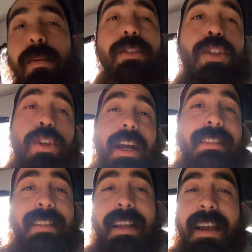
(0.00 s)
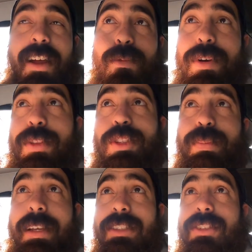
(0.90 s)
I'm gonna show you guys today how to run those
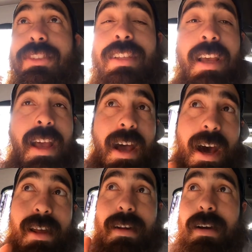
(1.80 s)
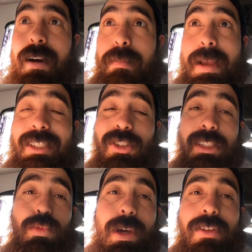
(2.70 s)
spacers, how to uh, make sure
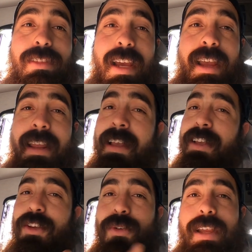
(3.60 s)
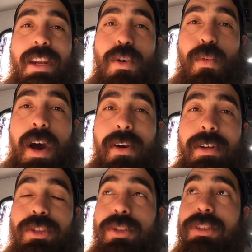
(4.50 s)
it's weather tight, you don't get no
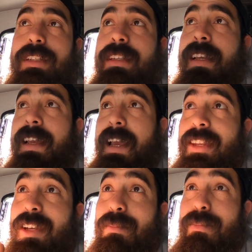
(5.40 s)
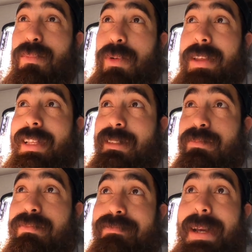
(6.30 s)
water intrusion, and you can run these
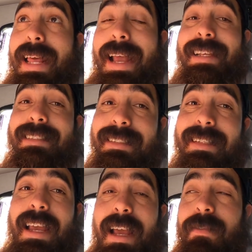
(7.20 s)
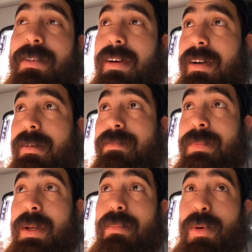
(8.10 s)
badass six and a half um,
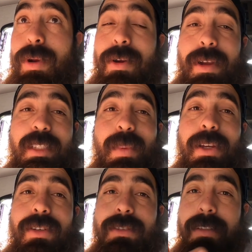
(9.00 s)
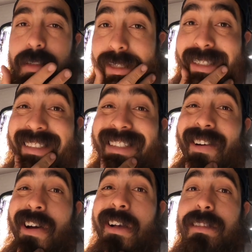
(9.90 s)
marine grade speakers. It's gonna
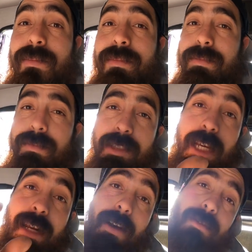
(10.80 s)
sound awesome. Check it